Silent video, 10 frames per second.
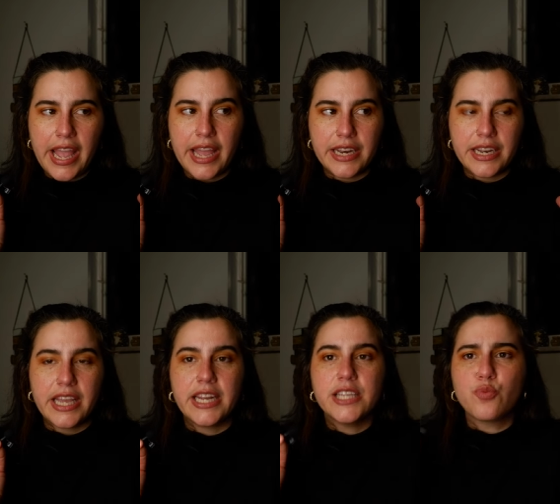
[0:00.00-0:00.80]
and
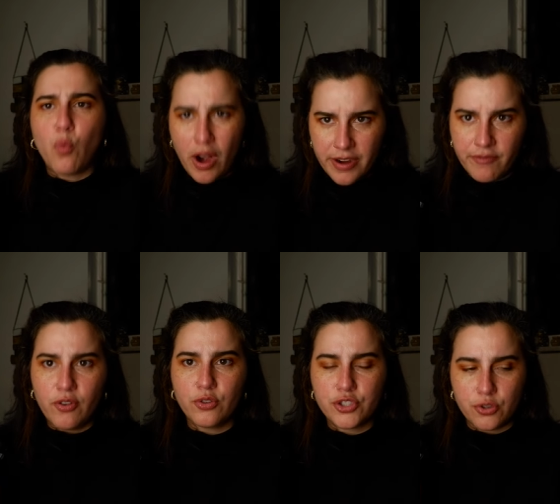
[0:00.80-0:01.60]
it is one
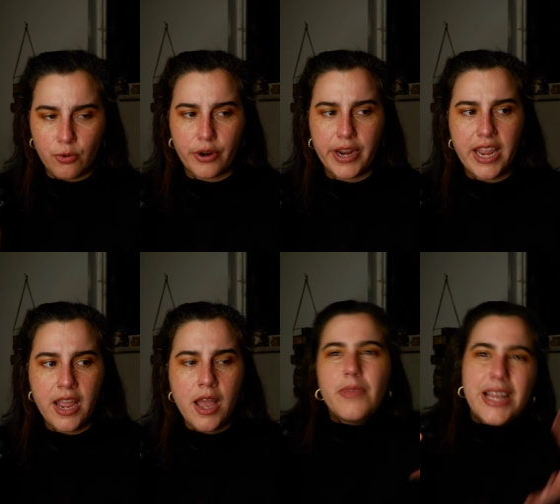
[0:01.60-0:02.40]
full
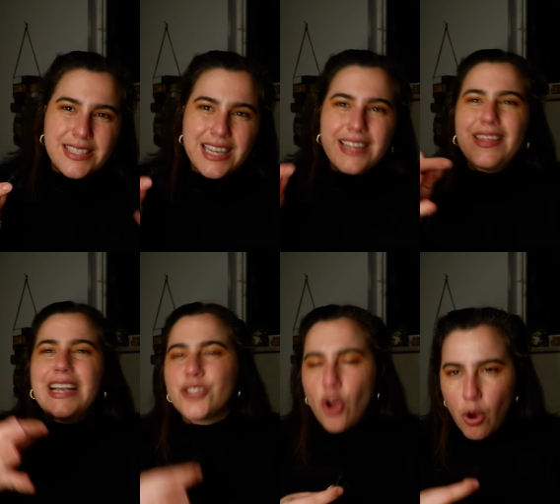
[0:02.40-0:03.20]
story. It's like
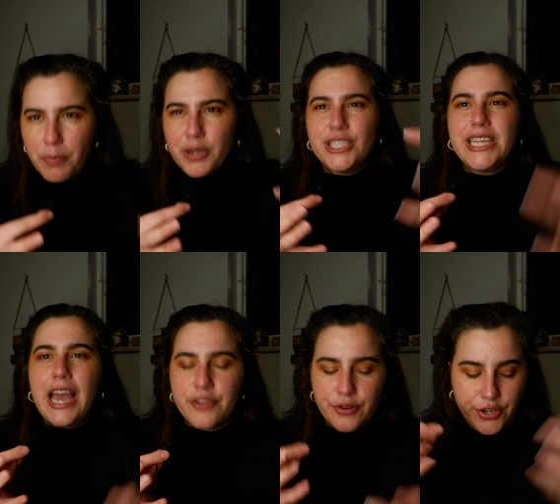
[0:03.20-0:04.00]
things all put
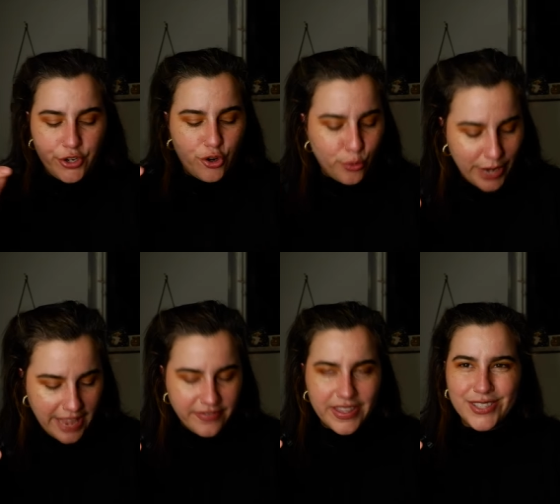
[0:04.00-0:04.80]
together to
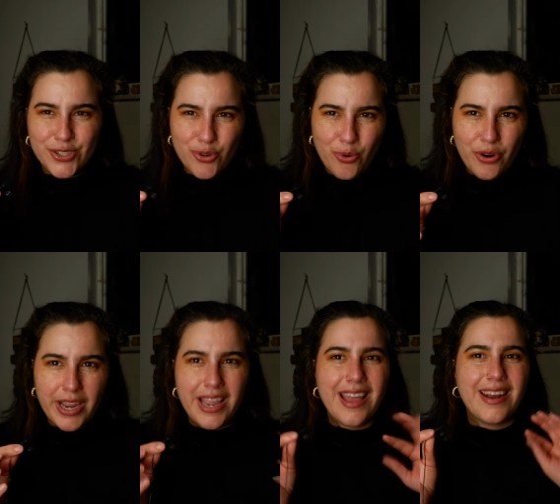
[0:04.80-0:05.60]
create this
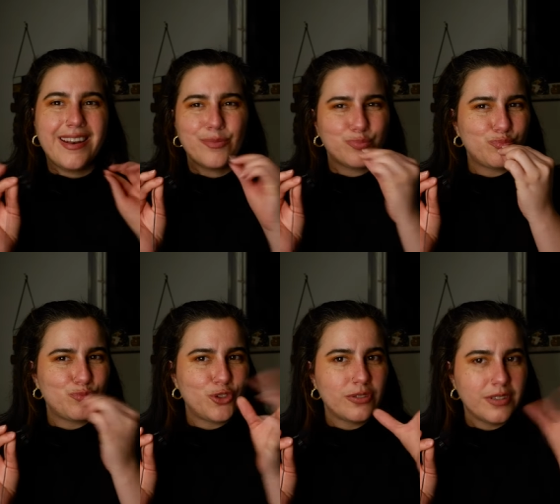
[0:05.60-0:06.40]
story, and
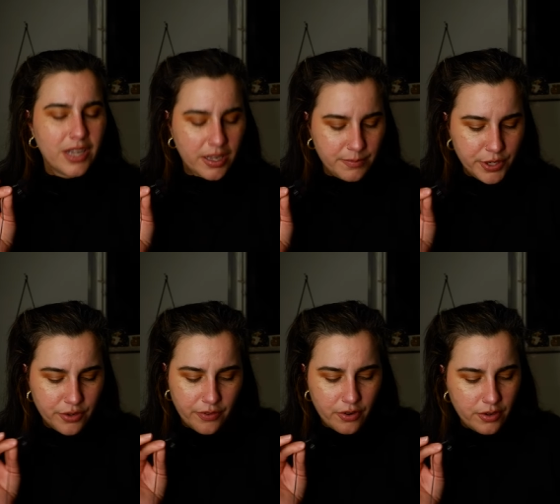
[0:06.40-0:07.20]

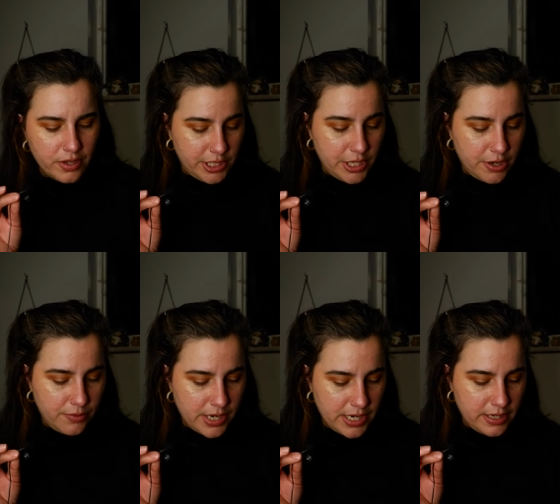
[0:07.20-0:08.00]
beautiful. You
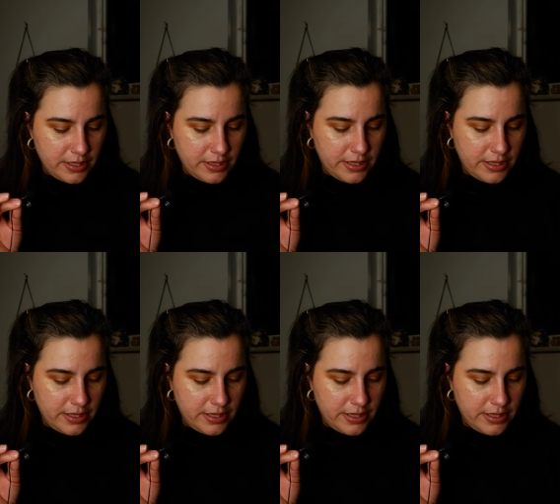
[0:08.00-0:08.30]
know what?